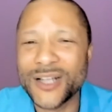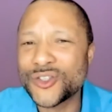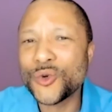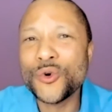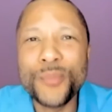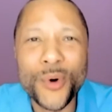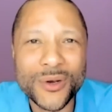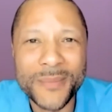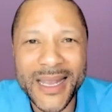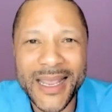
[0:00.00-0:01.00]
and school
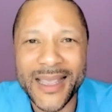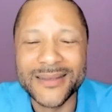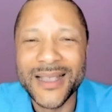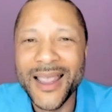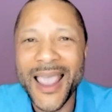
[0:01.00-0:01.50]
board meetings.